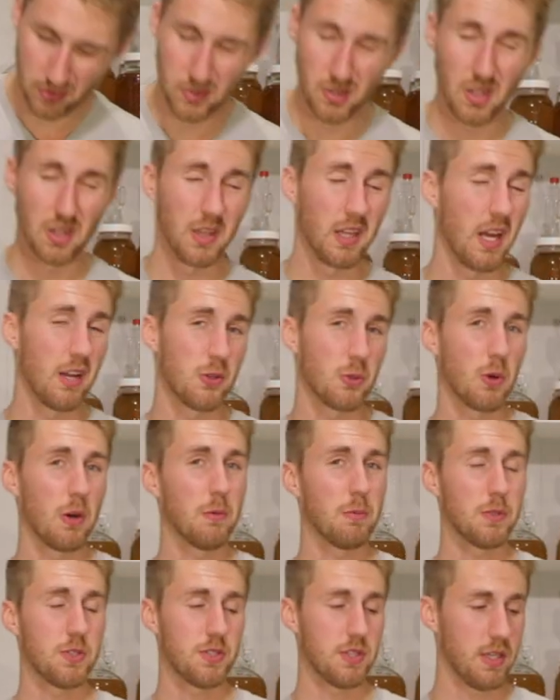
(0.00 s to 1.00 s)

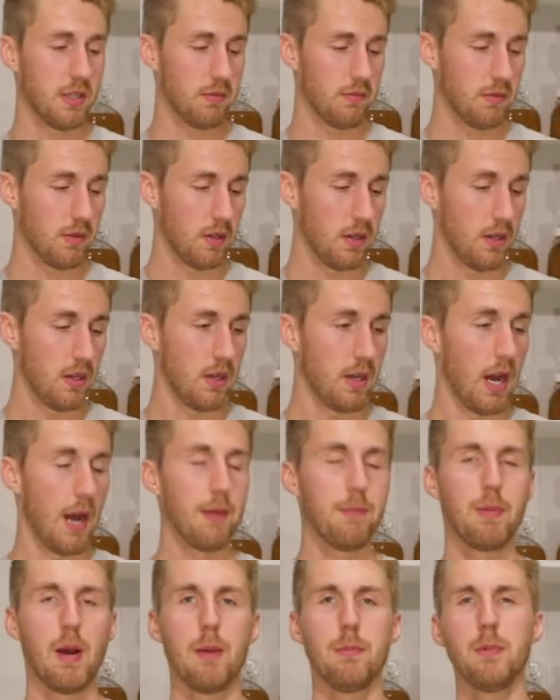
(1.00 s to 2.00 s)
12%.
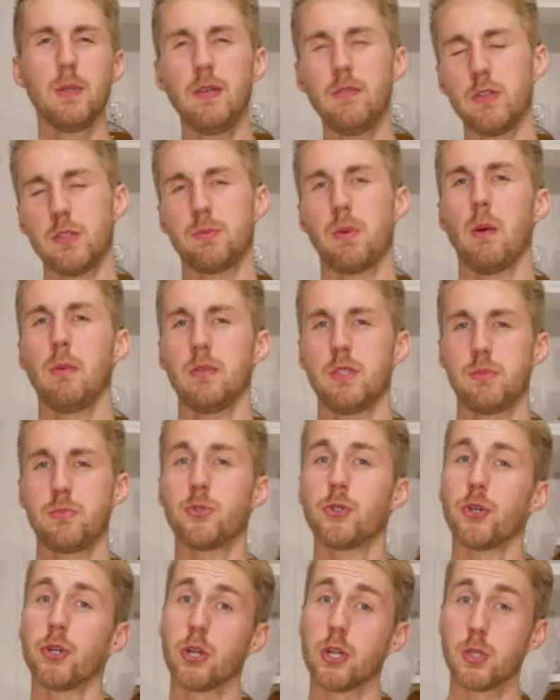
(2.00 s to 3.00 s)
I, I, believe there's probably some
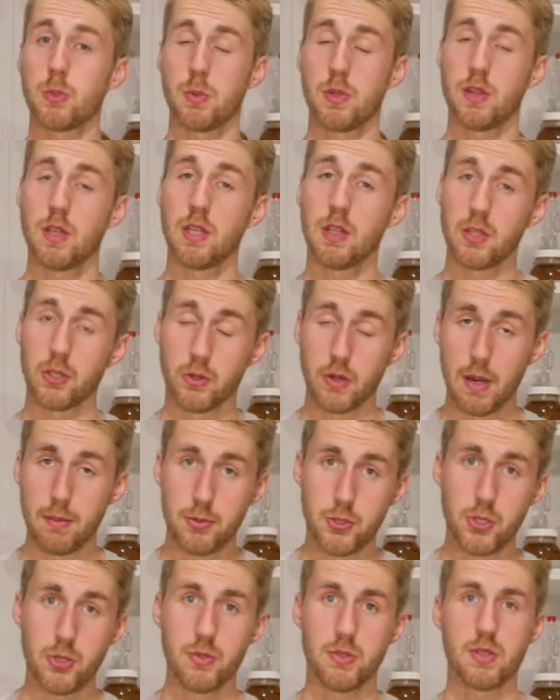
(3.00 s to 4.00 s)
sugars within the
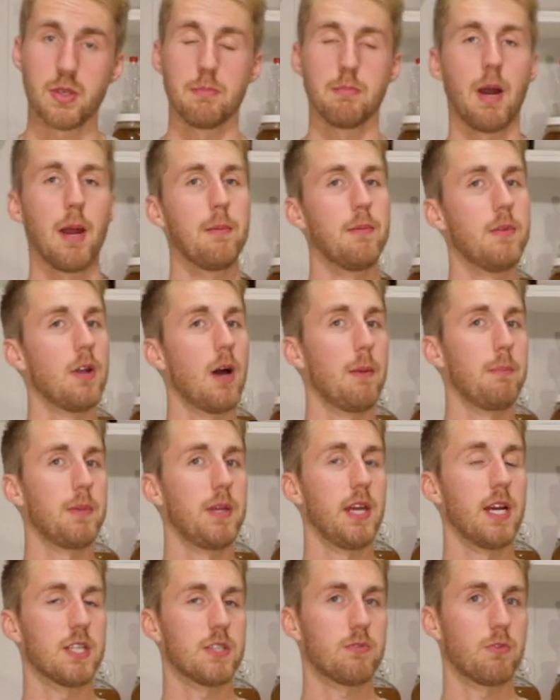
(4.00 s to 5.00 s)
grape juice that might not
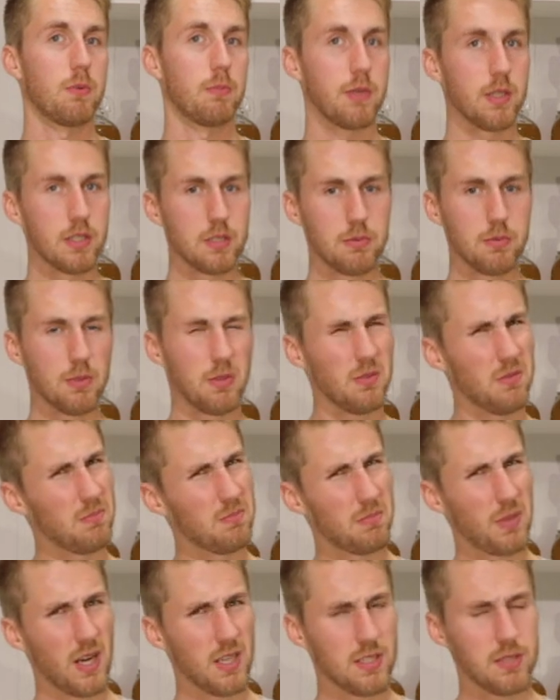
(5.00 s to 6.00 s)
be as fermentable,
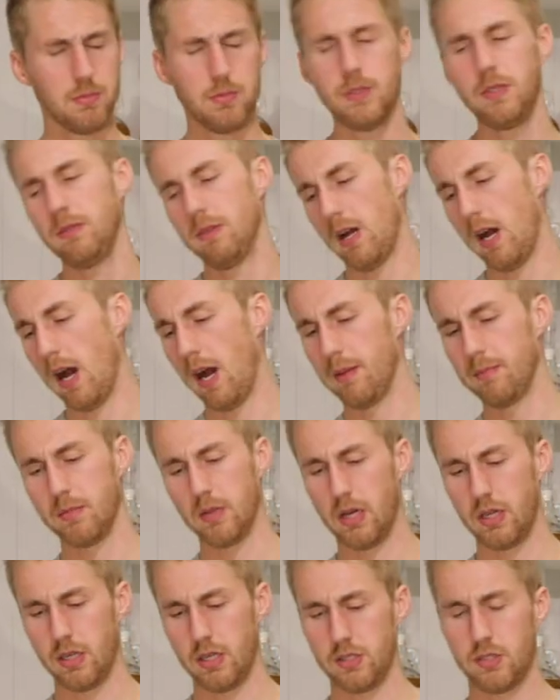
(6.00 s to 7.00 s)
possibly. I'm
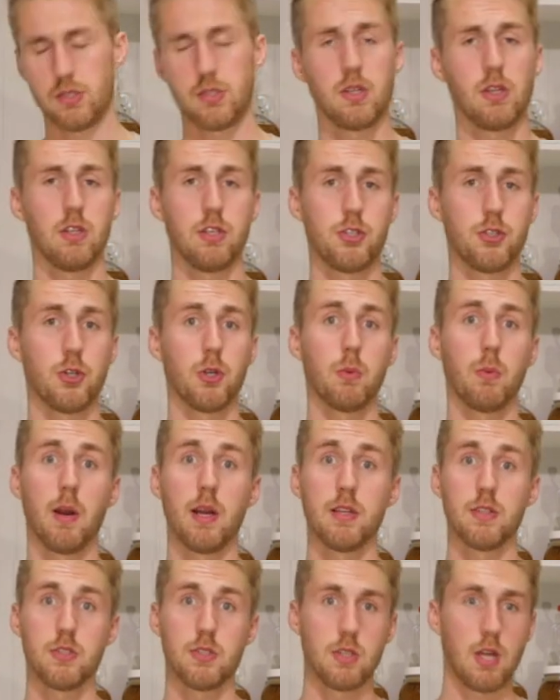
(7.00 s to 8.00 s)
not necessarily sure
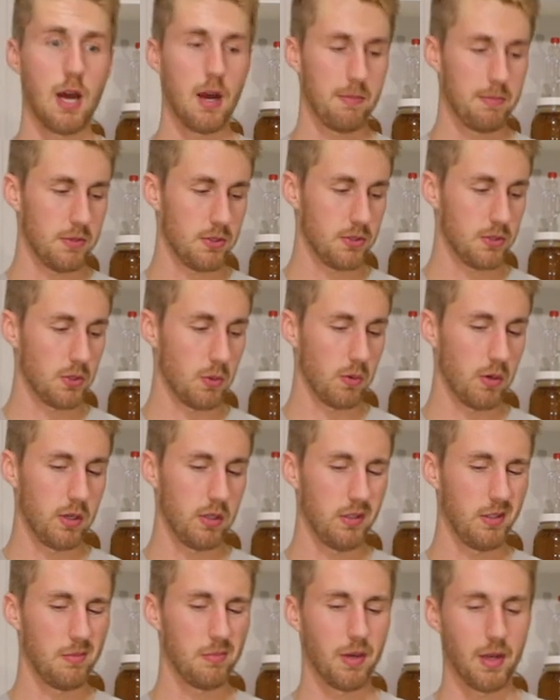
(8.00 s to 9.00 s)
why it stopped so
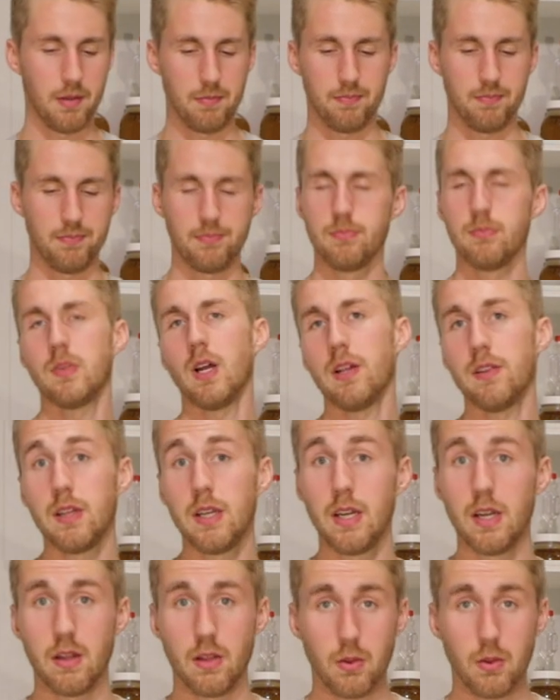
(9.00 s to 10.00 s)
early, but not the end